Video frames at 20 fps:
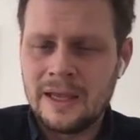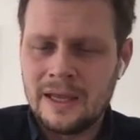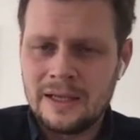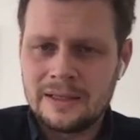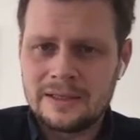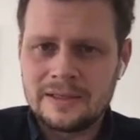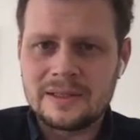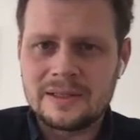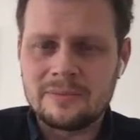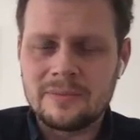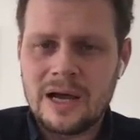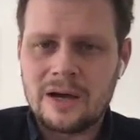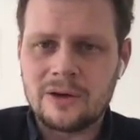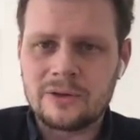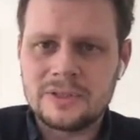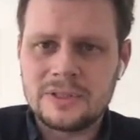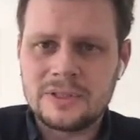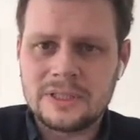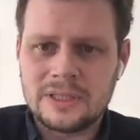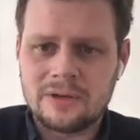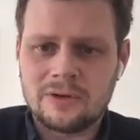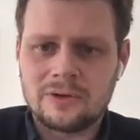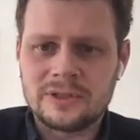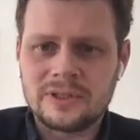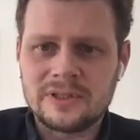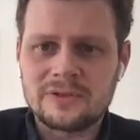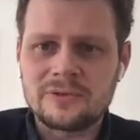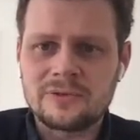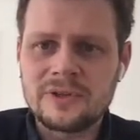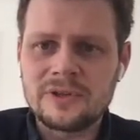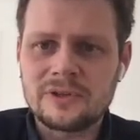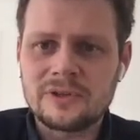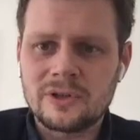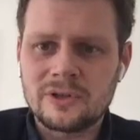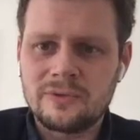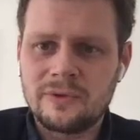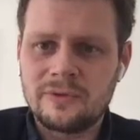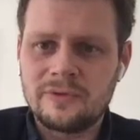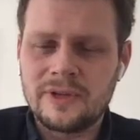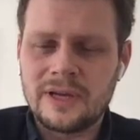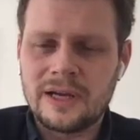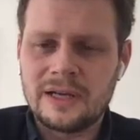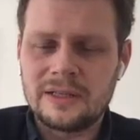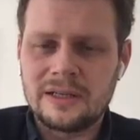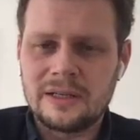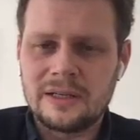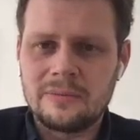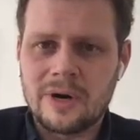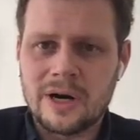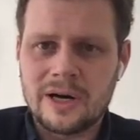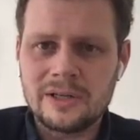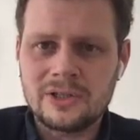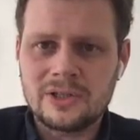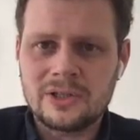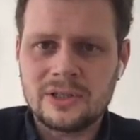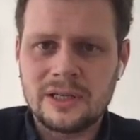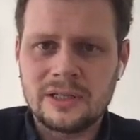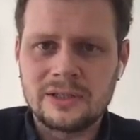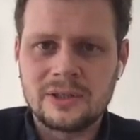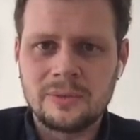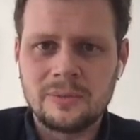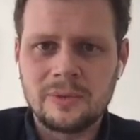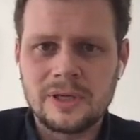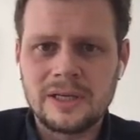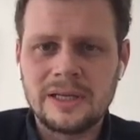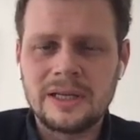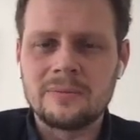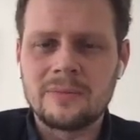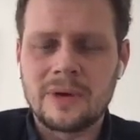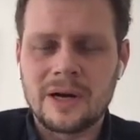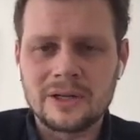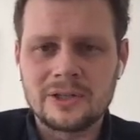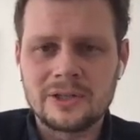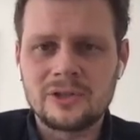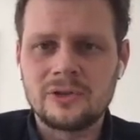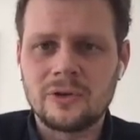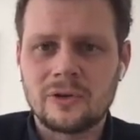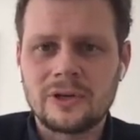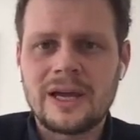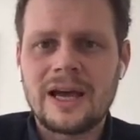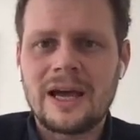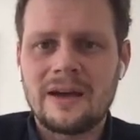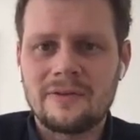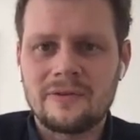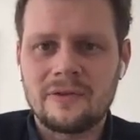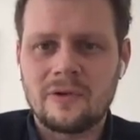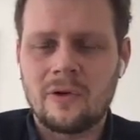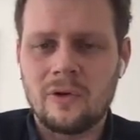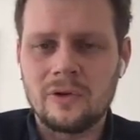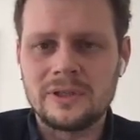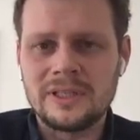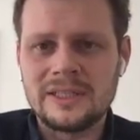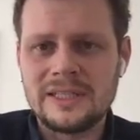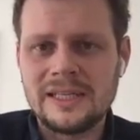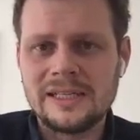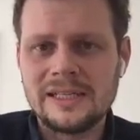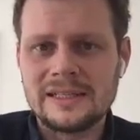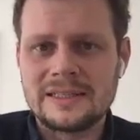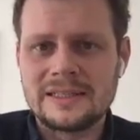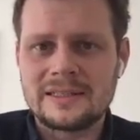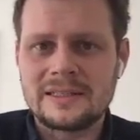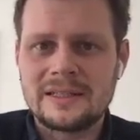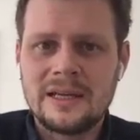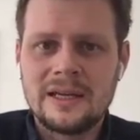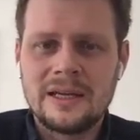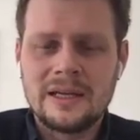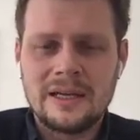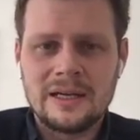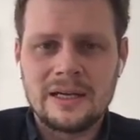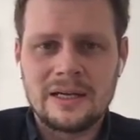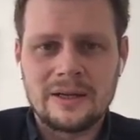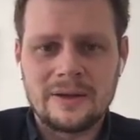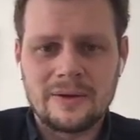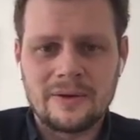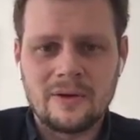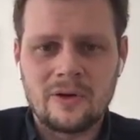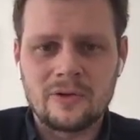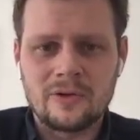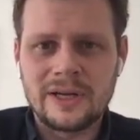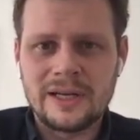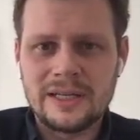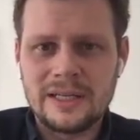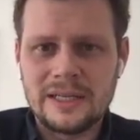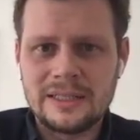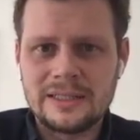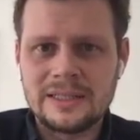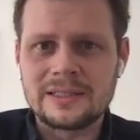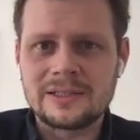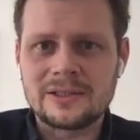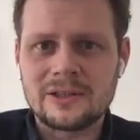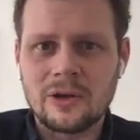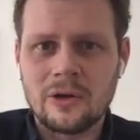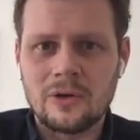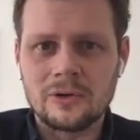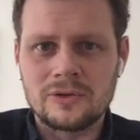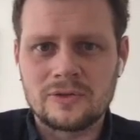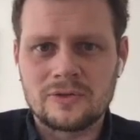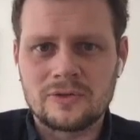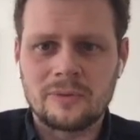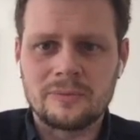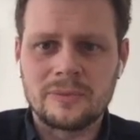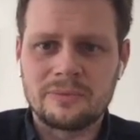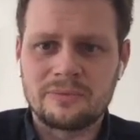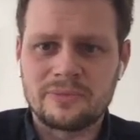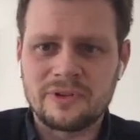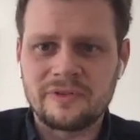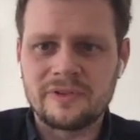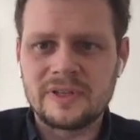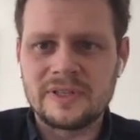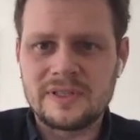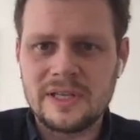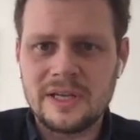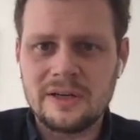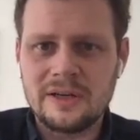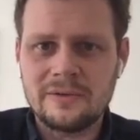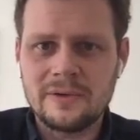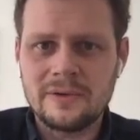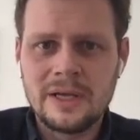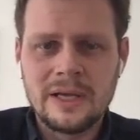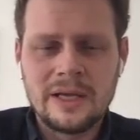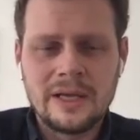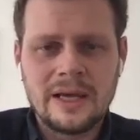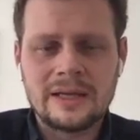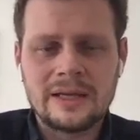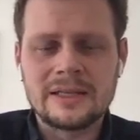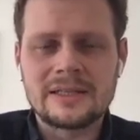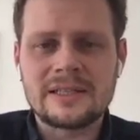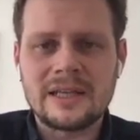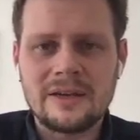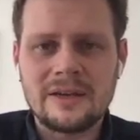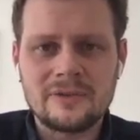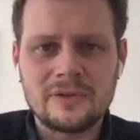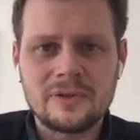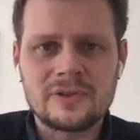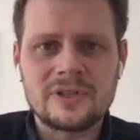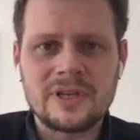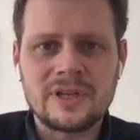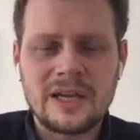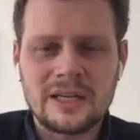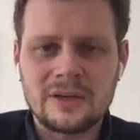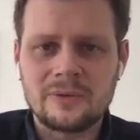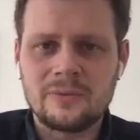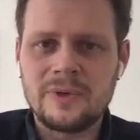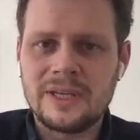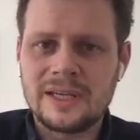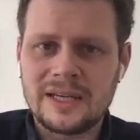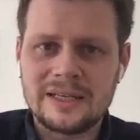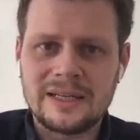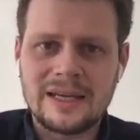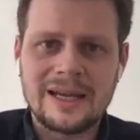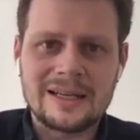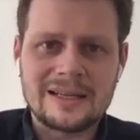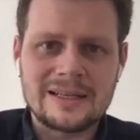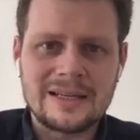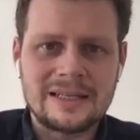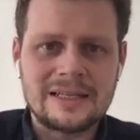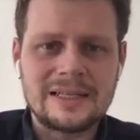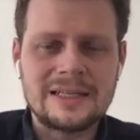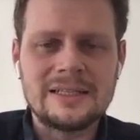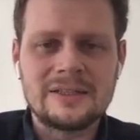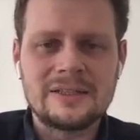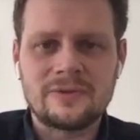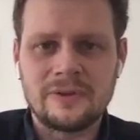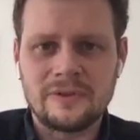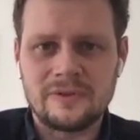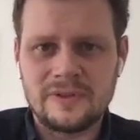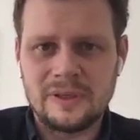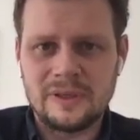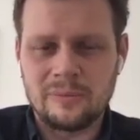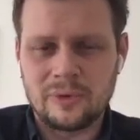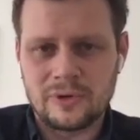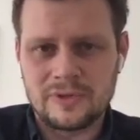this amount, or this research we've done in March, and typically in March you don't have all the deals already disclosed from the previous year, and it's safe to say that we can add at least 15%